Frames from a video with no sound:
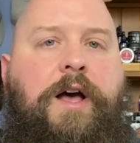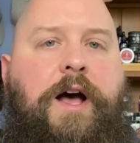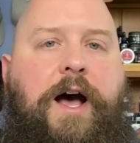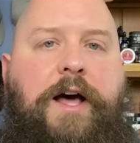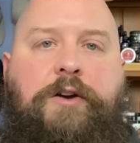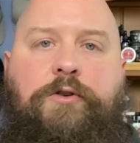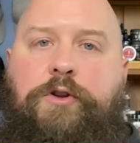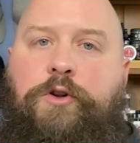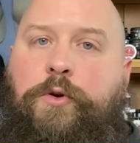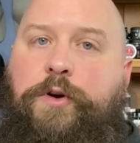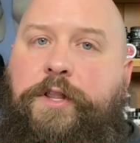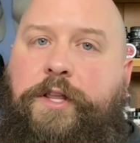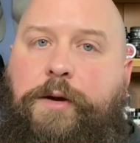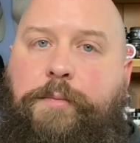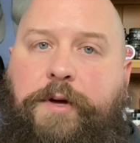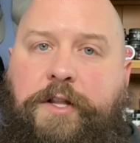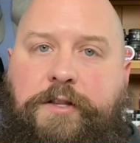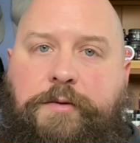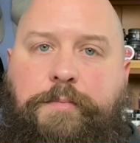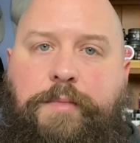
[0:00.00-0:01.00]
I don't know anything
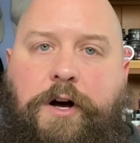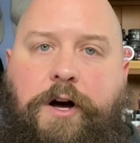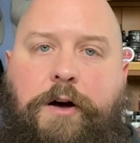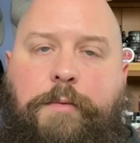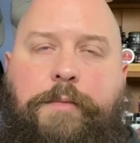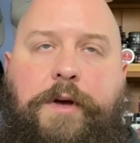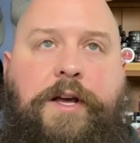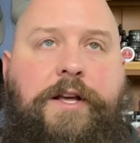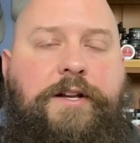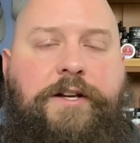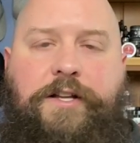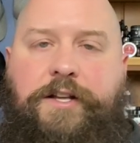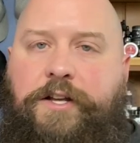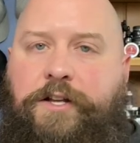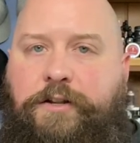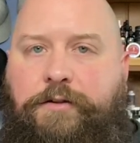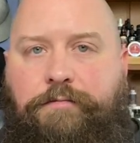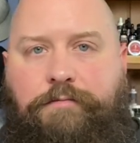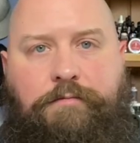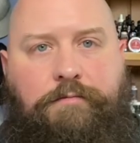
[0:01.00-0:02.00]
about the pomade.
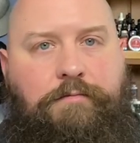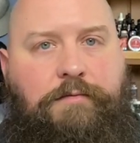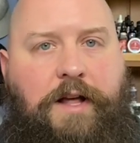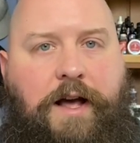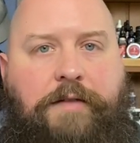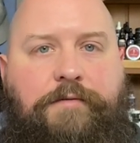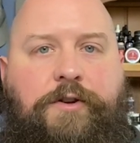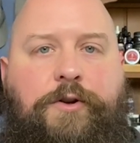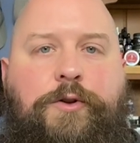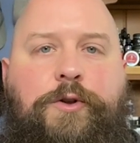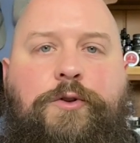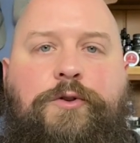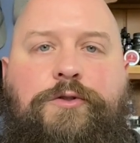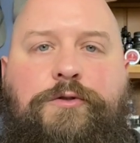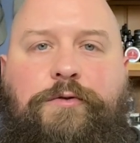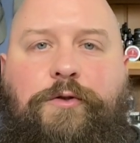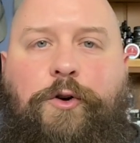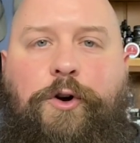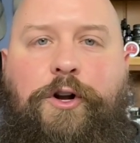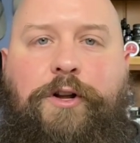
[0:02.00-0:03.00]
Again, have no use
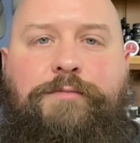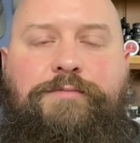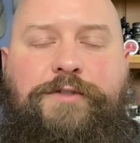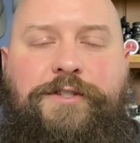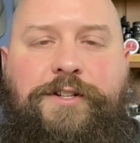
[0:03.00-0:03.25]
for it.